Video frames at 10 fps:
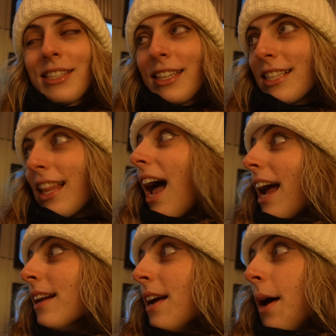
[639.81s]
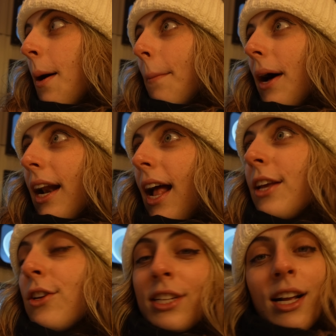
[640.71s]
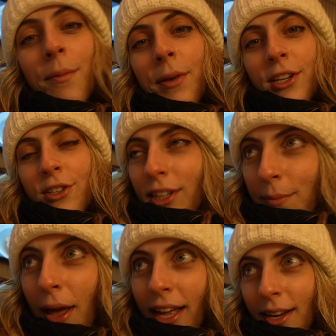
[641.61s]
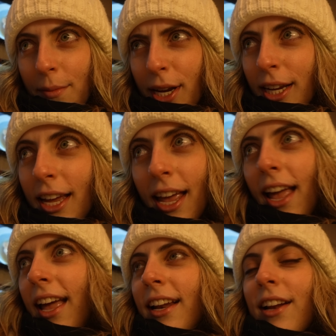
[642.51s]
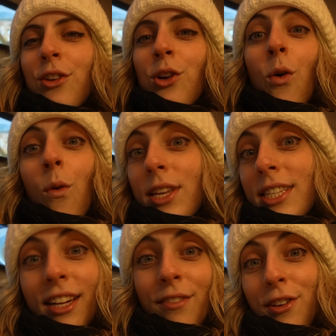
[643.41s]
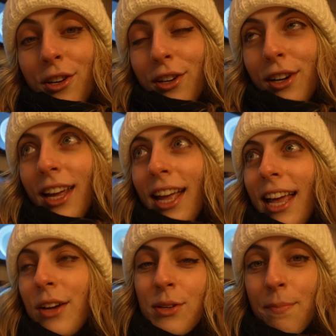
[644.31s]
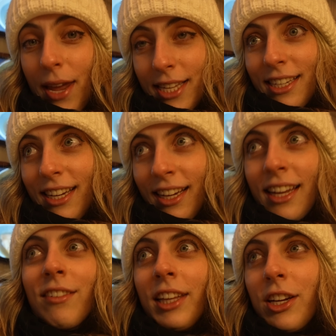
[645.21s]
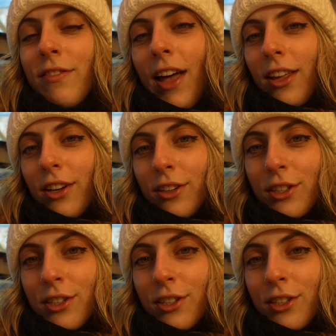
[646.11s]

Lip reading: in this line. But I used to come here during the pandemic and could always get a view. It was amazing, really good value.